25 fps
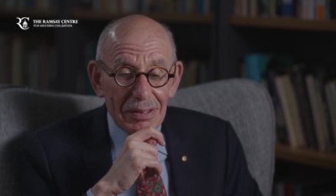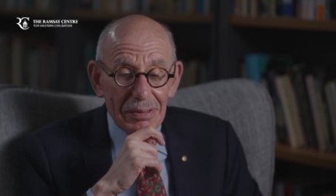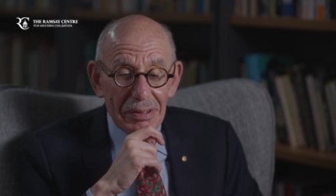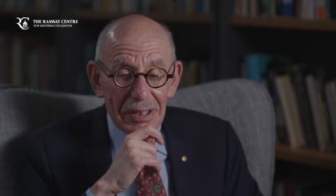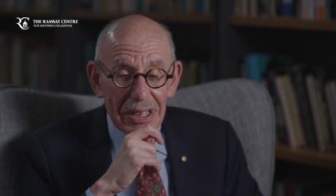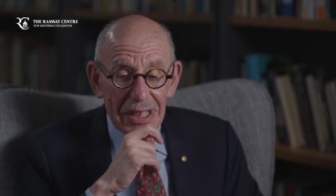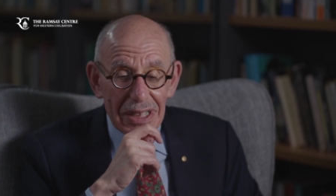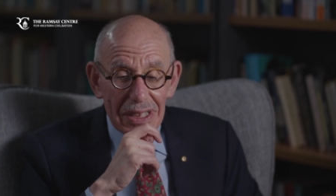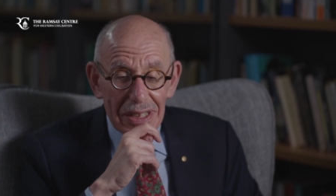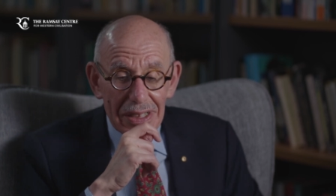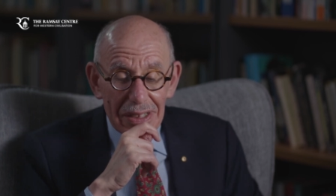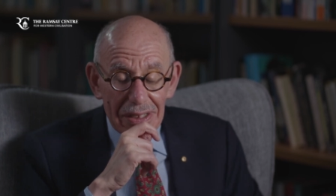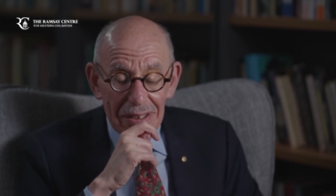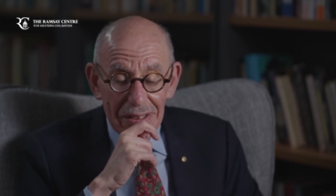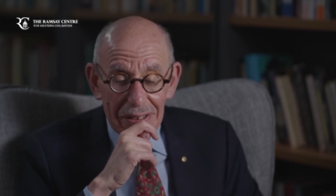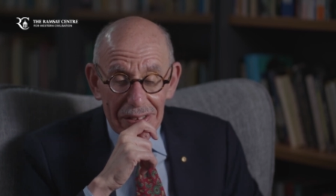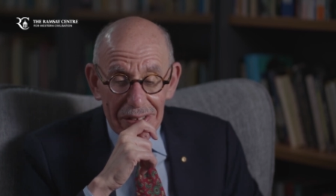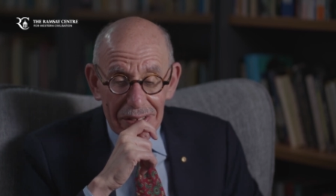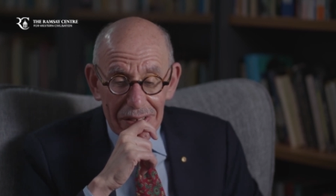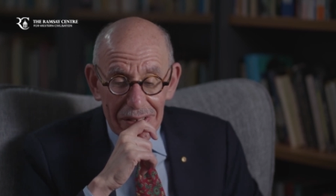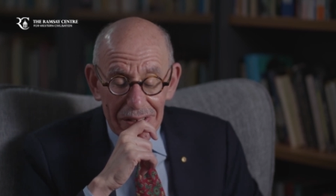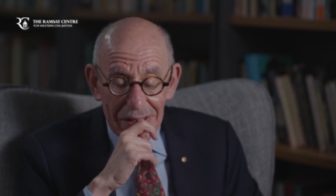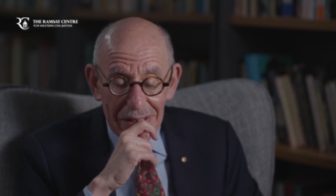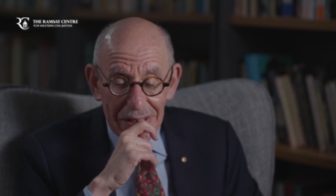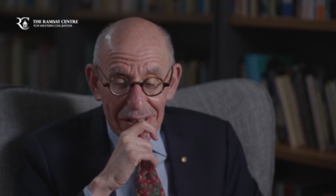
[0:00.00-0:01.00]
We
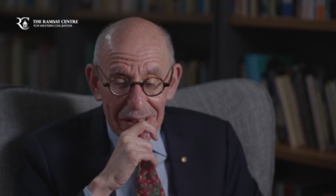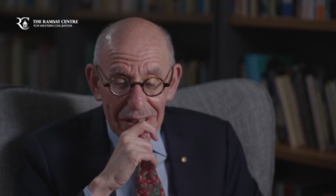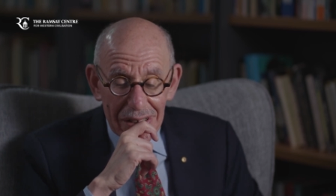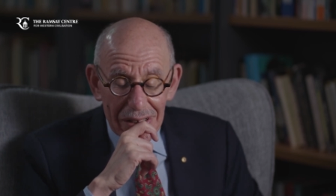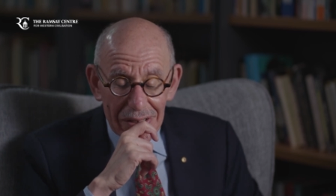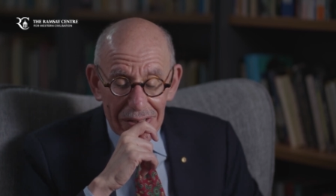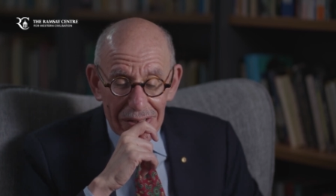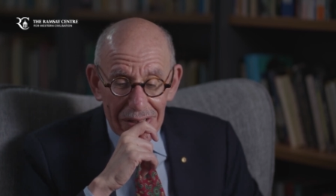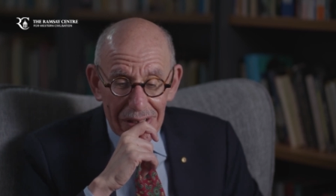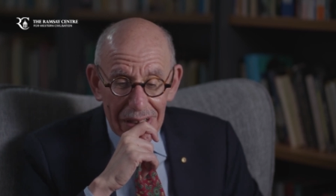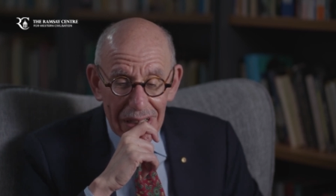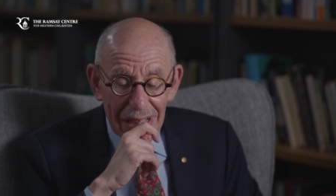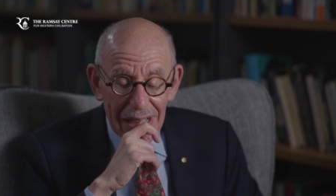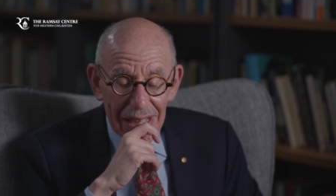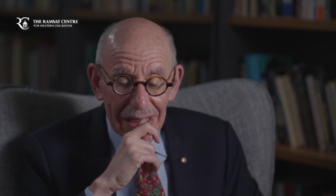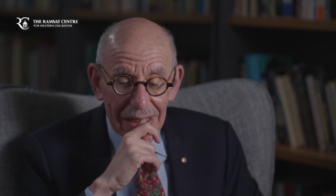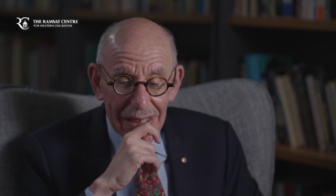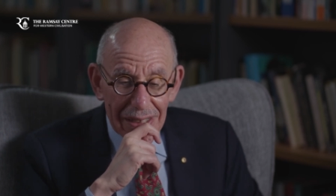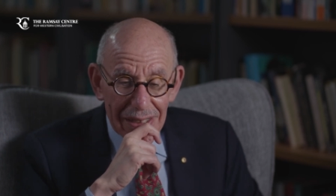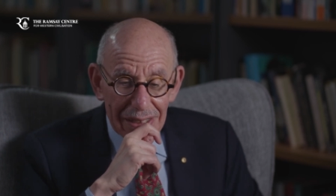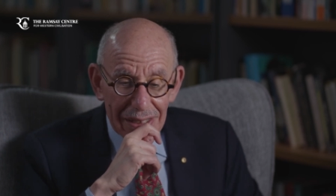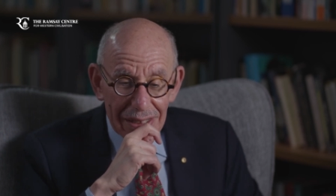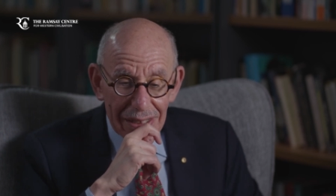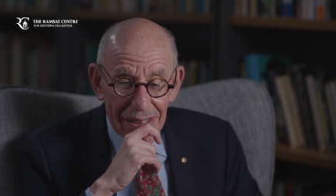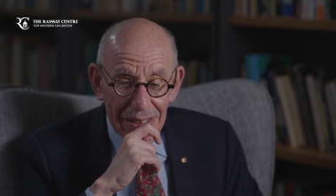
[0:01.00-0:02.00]
don't
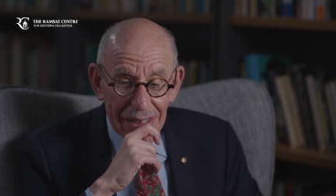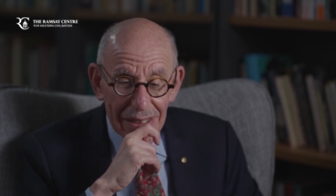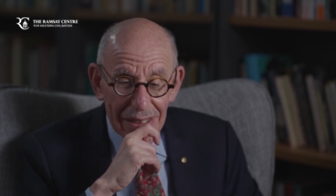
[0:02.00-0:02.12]
like